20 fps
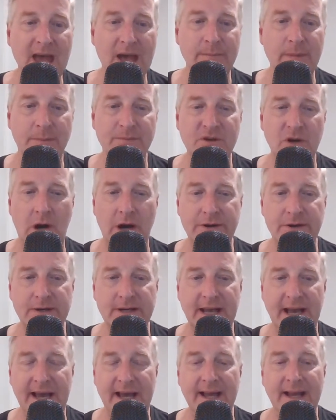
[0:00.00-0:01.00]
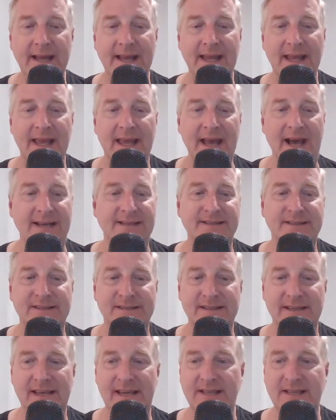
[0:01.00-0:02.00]
MM to 100K?
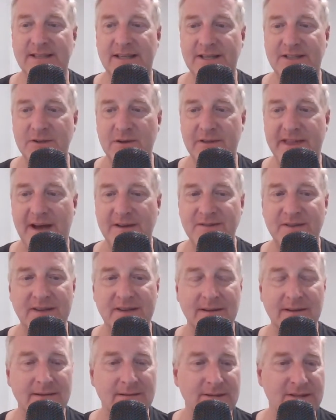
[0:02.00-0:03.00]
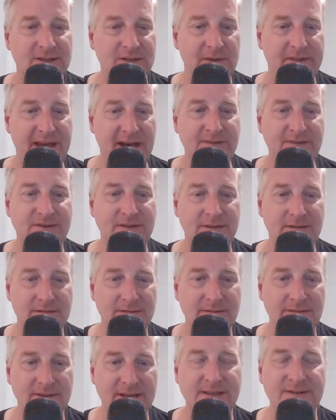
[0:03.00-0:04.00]
Yes, easily to a thousand, to a thousand.
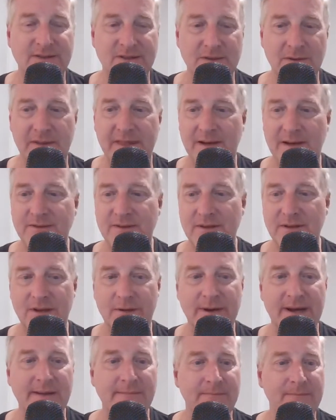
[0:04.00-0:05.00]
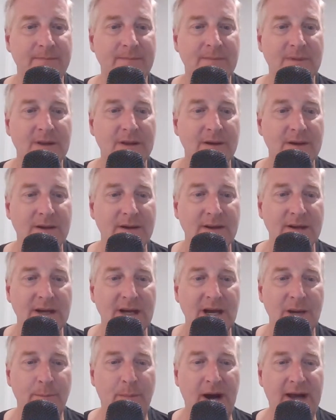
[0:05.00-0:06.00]
Yes, to a thousand. You're right.
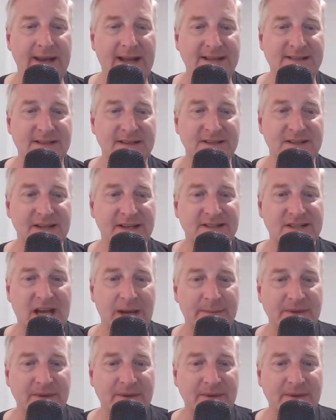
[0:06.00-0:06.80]
Binance listing is